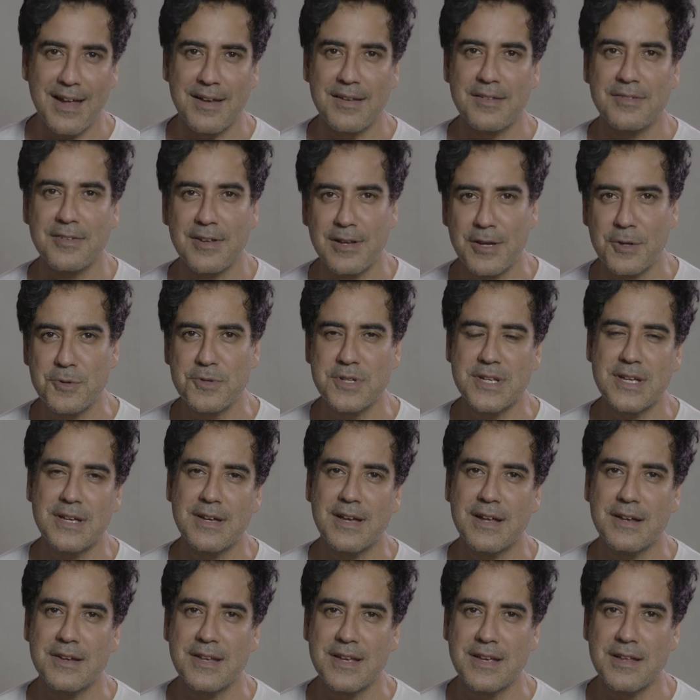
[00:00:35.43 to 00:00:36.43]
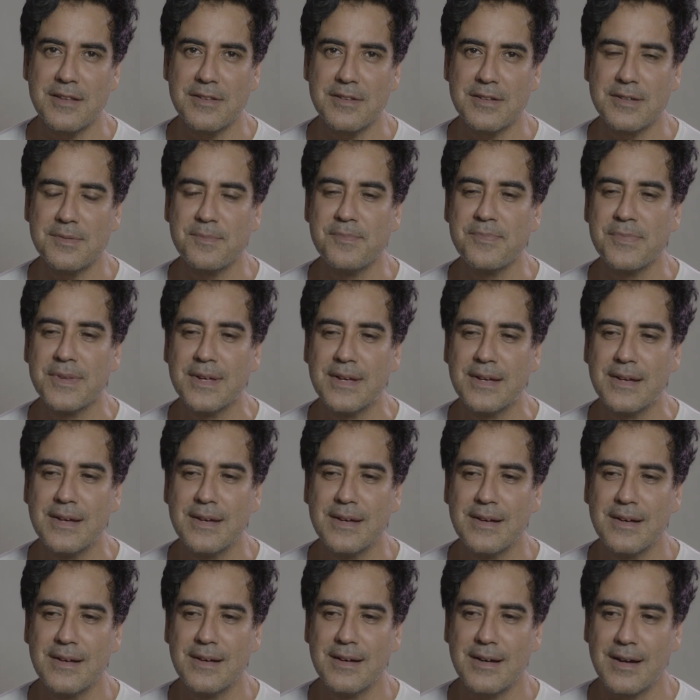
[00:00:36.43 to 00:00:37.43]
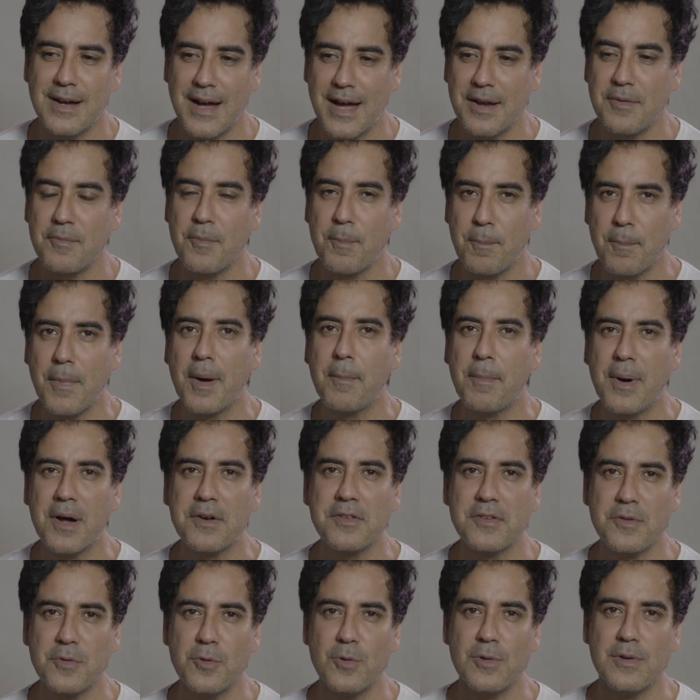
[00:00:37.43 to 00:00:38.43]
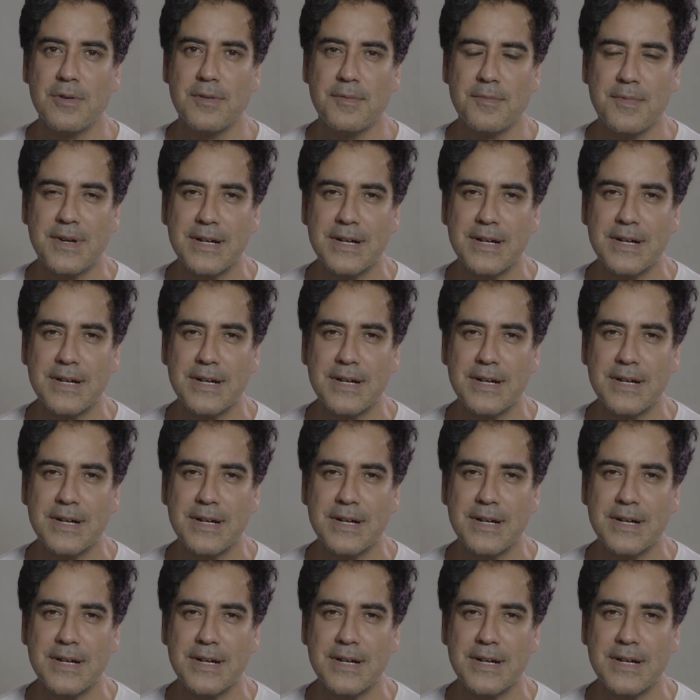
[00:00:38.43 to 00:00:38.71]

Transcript: and saluting and taking the and a part of the whole